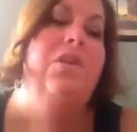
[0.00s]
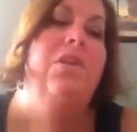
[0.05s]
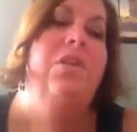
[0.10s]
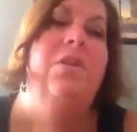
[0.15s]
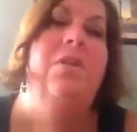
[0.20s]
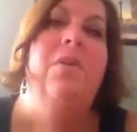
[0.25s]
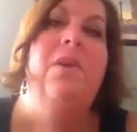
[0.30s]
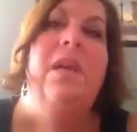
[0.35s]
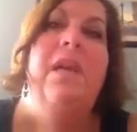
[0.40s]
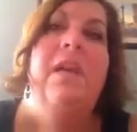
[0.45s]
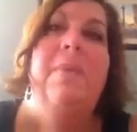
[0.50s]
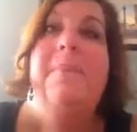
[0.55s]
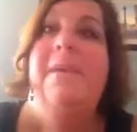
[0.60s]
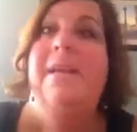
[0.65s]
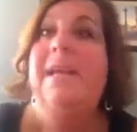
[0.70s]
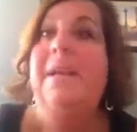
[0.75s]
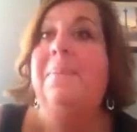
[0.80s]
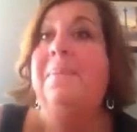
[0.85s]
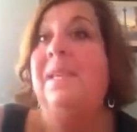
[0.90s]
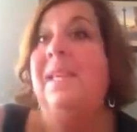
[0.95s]
to
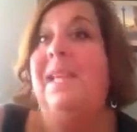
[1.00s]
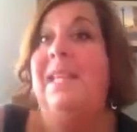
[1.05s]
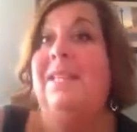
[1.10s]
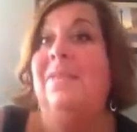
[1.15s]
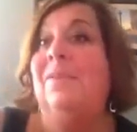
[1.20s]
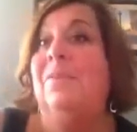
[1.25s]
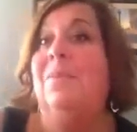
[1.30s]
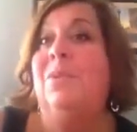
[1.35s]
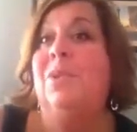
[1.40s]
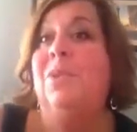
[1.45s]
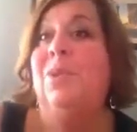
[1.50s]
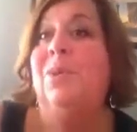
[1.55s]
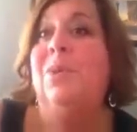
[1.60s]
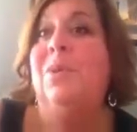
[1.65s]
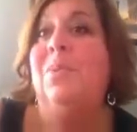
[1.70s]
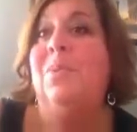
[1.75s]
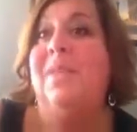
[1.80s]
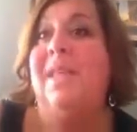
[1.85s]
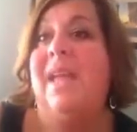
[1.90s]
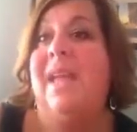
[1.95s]
pick up the kids from
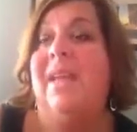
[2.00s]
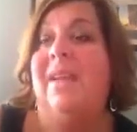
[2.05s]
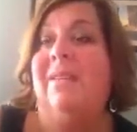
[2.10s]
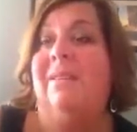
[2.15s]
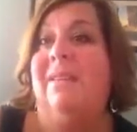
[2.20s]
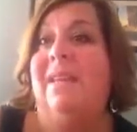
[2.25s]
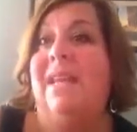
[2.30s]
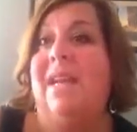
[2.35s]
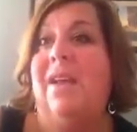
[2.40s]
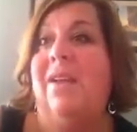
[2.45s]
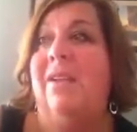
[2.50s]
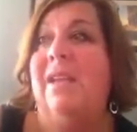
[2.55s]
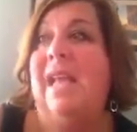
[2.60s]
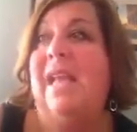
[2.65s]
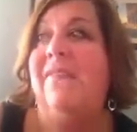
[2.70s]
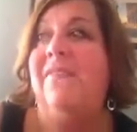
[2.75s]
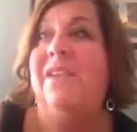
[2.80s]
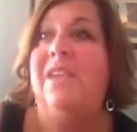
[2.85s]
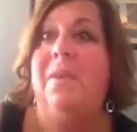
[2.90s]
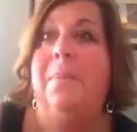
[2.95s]
school without,
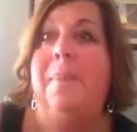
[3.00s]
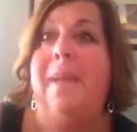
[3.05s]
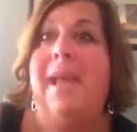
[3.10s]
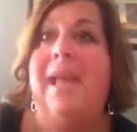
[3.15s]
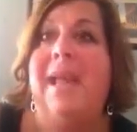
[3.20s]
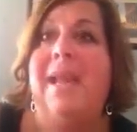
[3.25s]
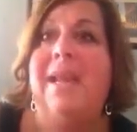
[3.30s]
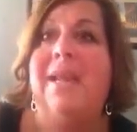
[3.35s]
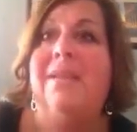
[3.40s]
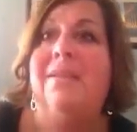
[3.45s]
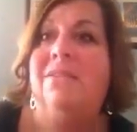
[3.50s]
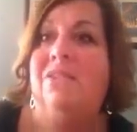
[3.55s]
having your pay